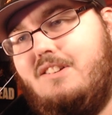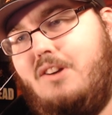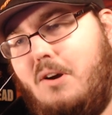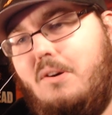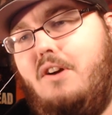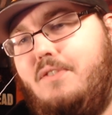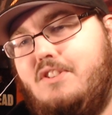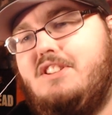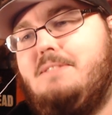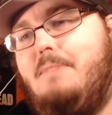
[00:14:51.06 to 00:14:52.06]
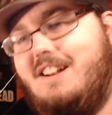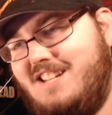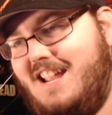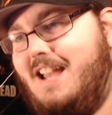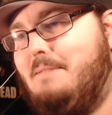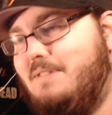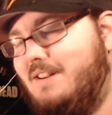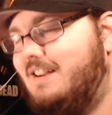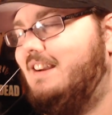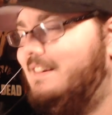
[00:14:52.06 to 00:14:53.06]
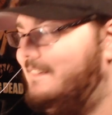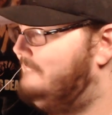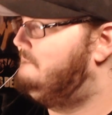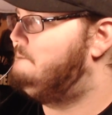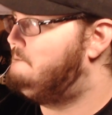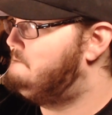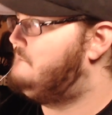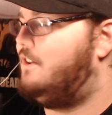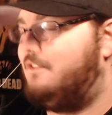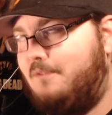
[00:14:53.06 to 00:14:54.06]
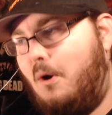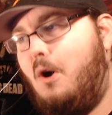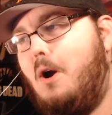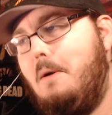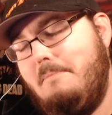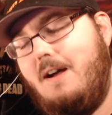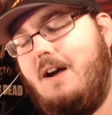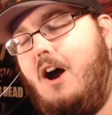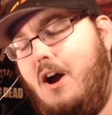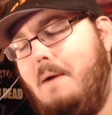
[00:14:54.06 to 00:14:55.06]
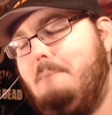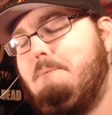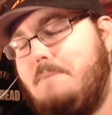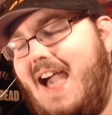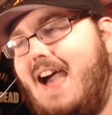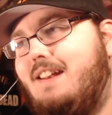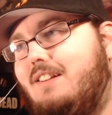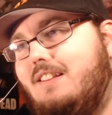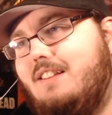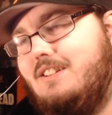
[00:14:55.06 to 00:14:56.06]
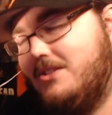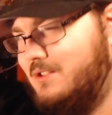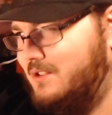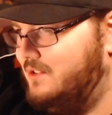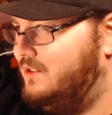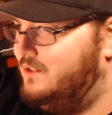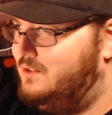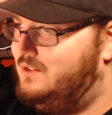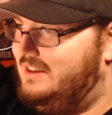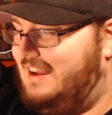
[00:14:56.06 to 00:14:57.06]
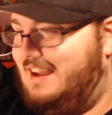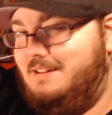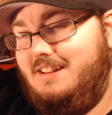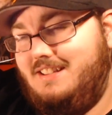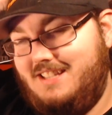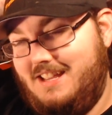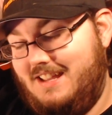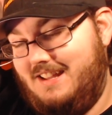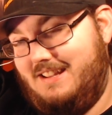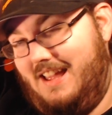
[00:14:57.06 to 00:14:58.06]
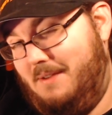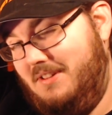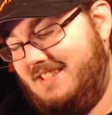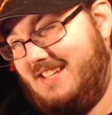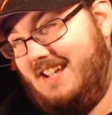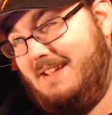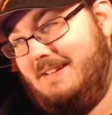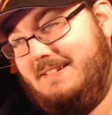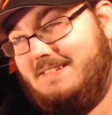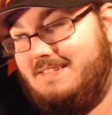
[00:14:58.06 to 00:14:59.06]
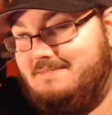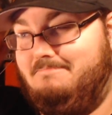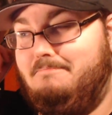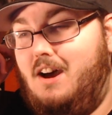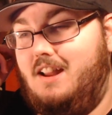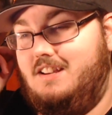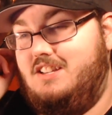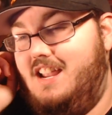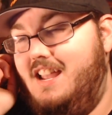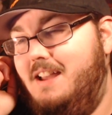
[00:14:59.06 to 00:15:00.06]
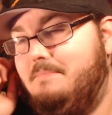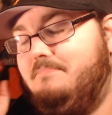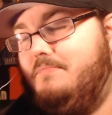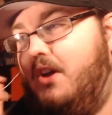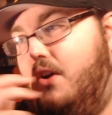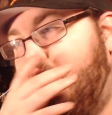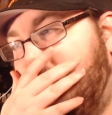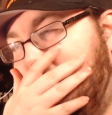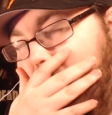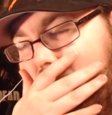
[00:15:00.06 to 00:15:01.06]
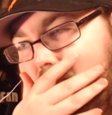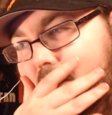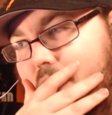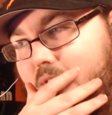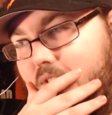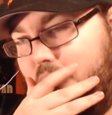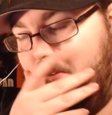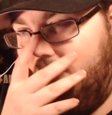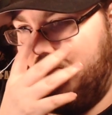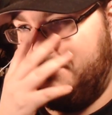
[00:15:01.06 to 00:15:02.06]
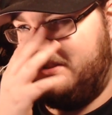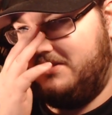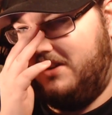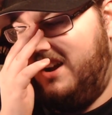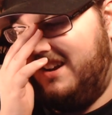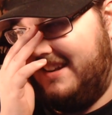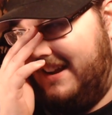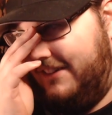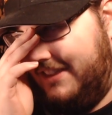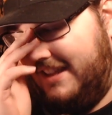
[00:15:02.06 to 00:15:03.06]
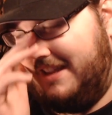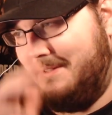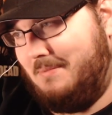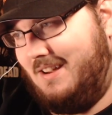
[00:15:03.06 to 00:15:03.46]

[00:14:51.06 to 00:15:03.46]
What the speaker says: Goro versus Machamp. Four-arm battle. Honestly, I would say Machamp over Goro. Goro is strong and everything,